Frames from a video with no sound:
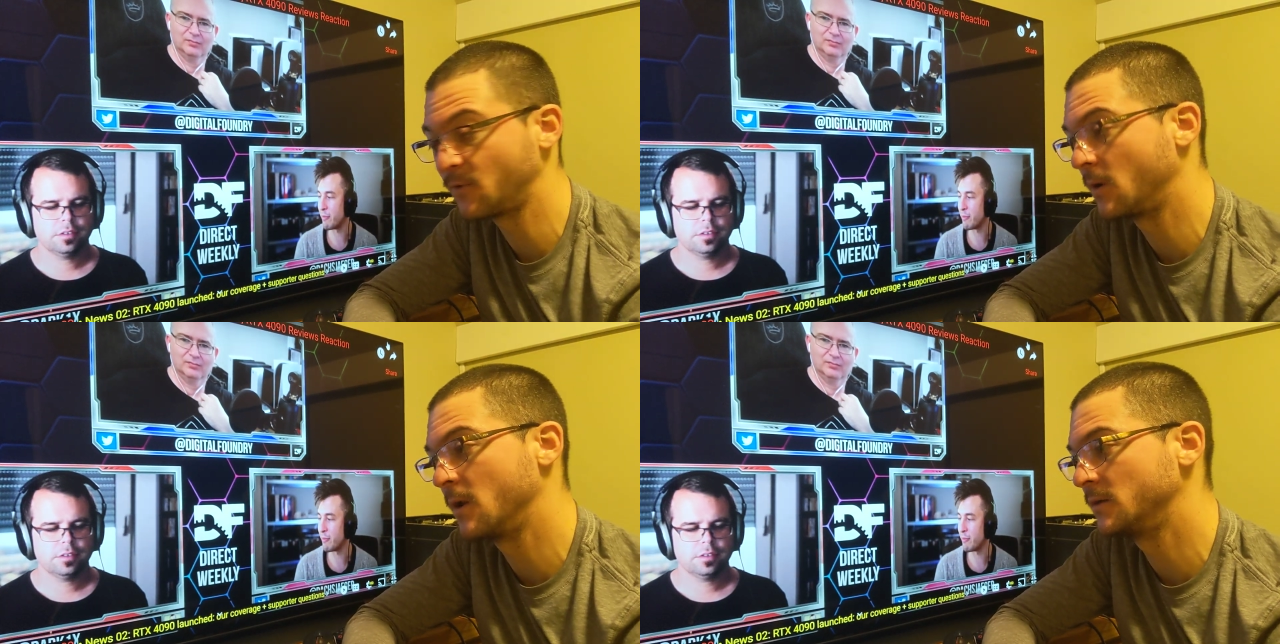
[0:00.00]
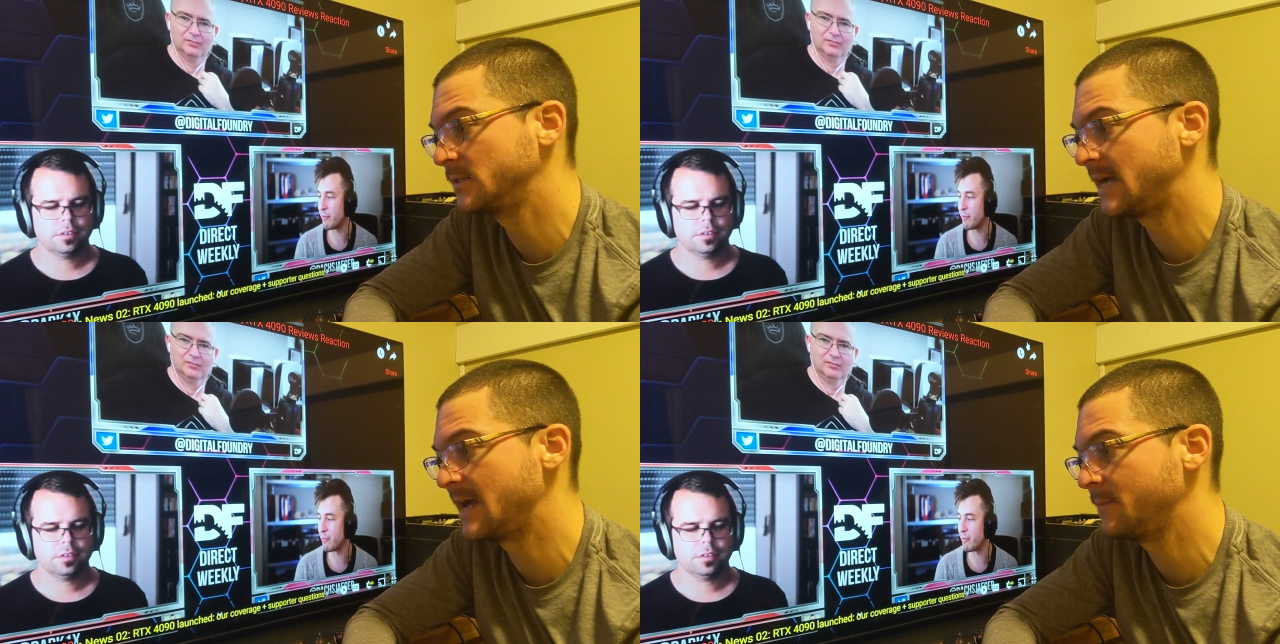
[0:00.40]
Speaker 1: for a
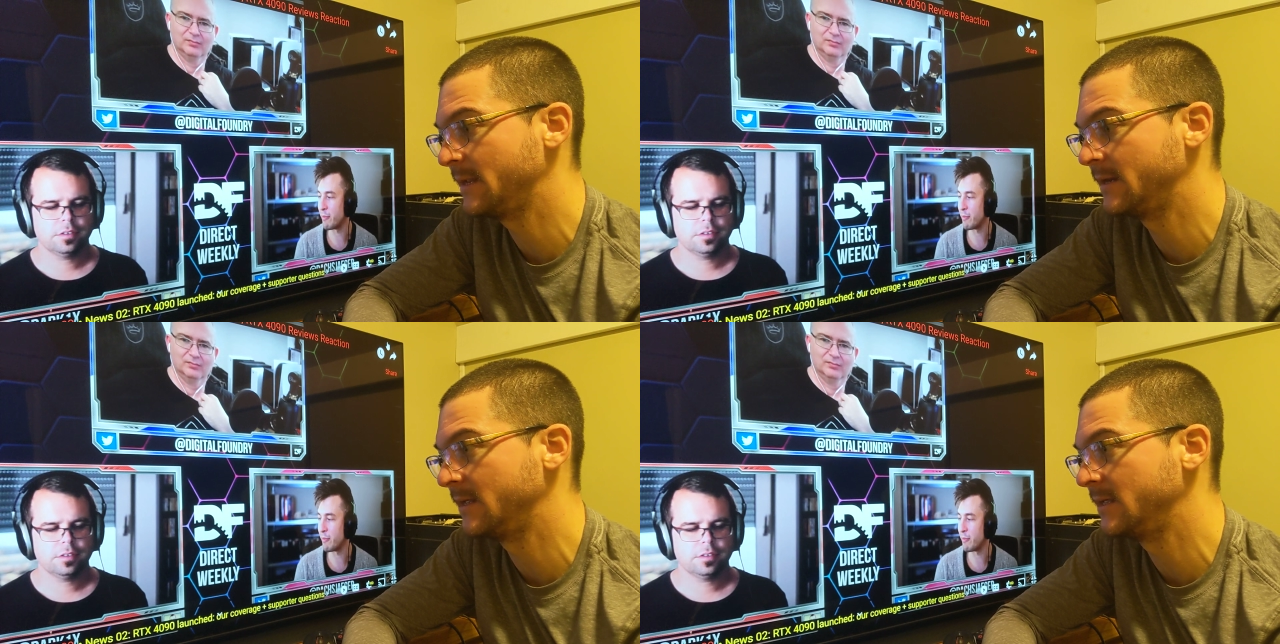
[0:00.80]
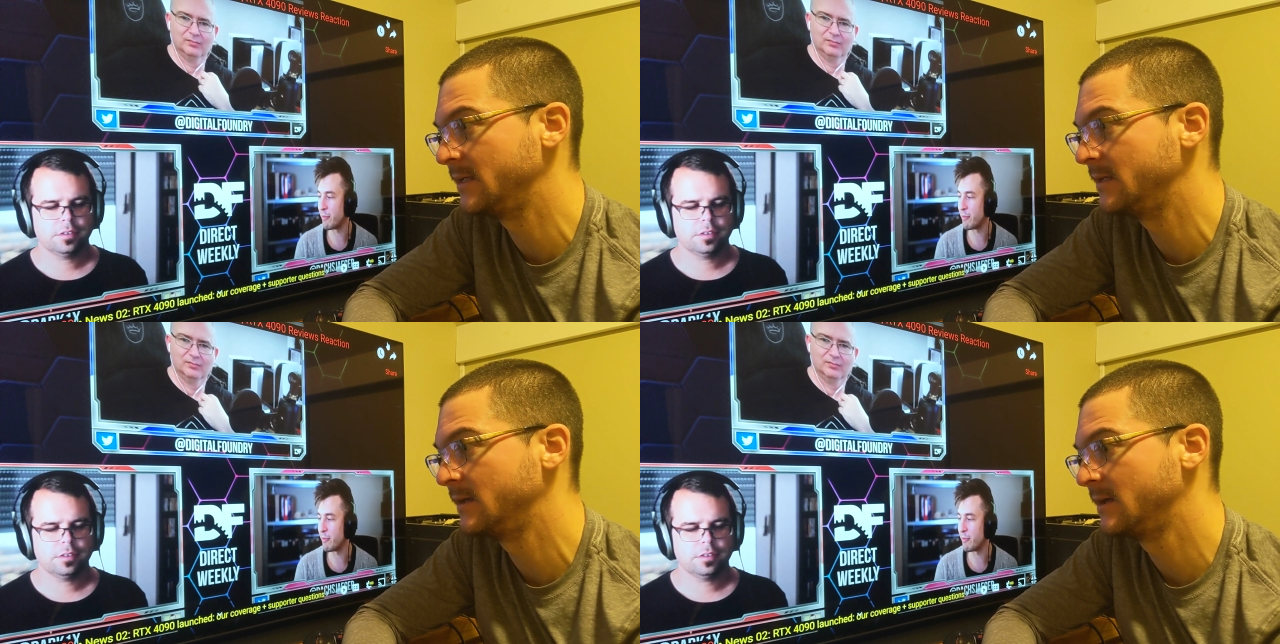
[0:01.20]
long time, and
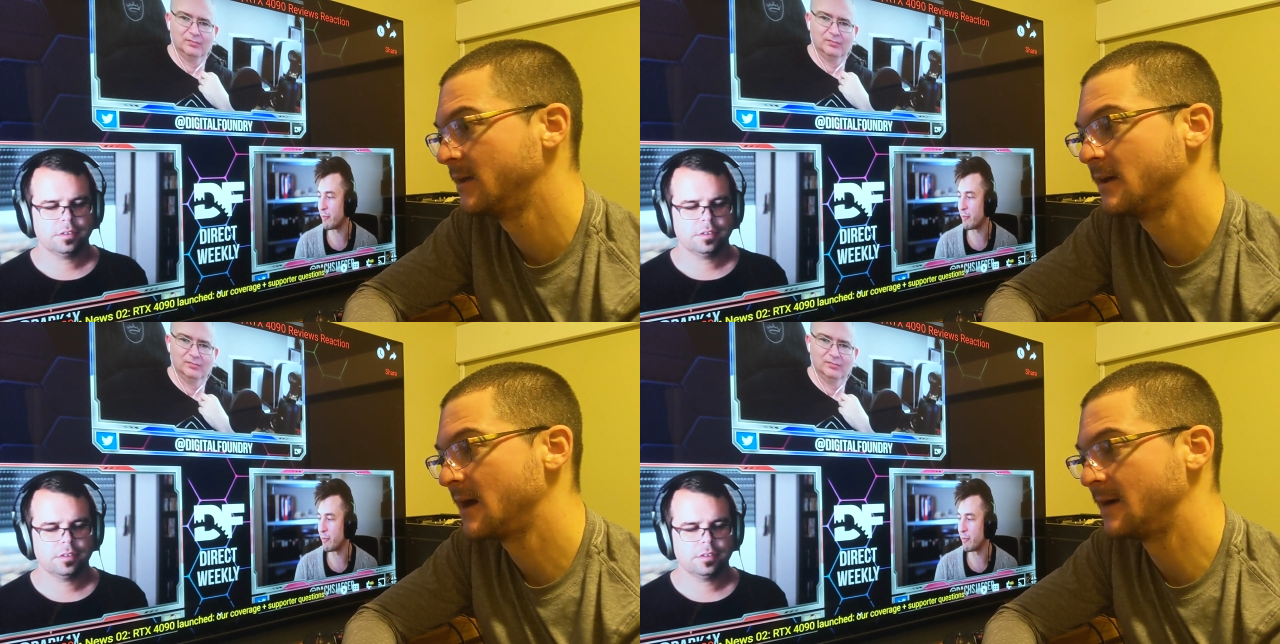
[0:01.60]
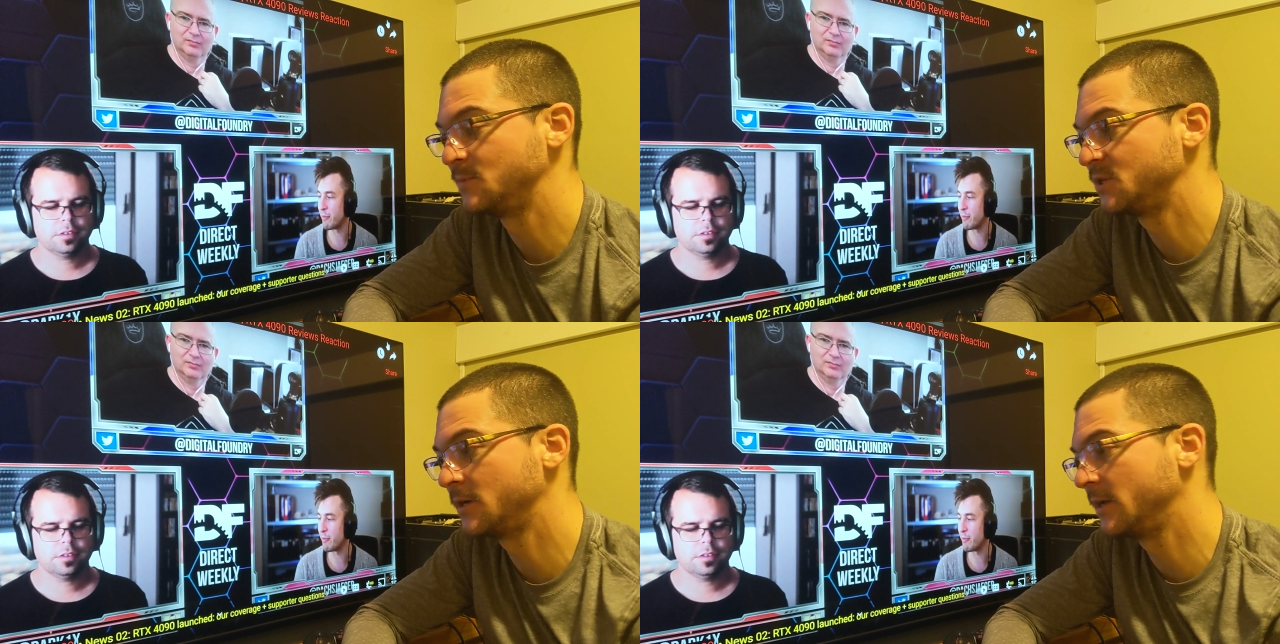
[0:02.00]
he,
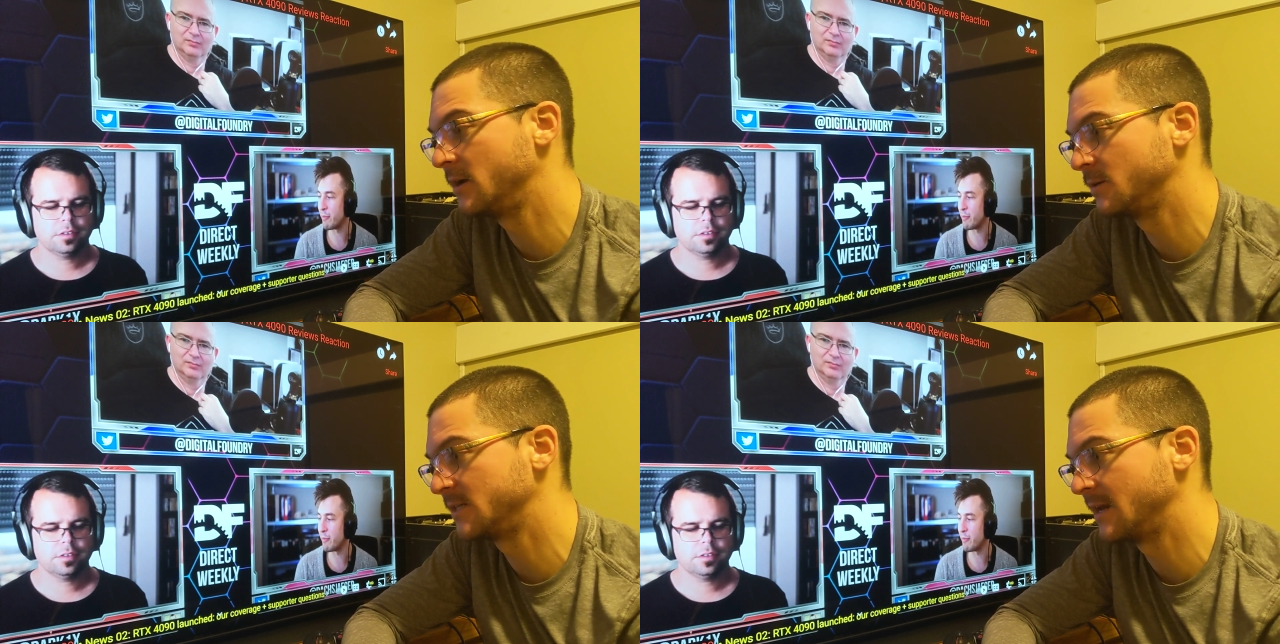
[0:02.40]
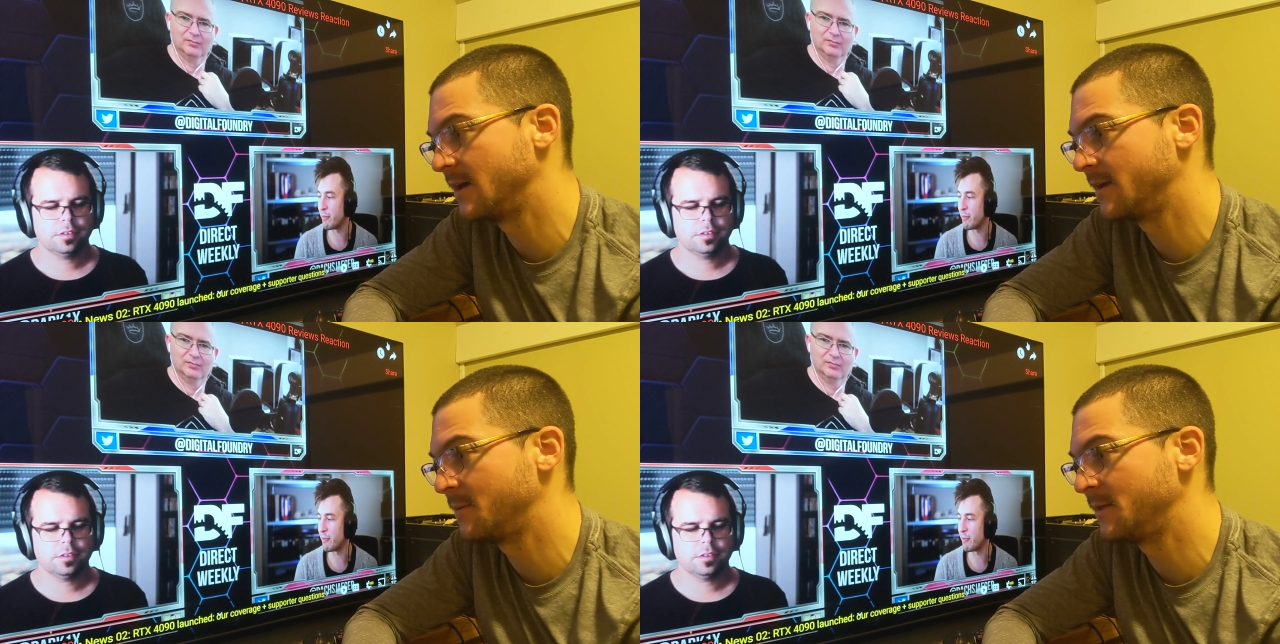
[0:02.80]
I'm sure he knows a lot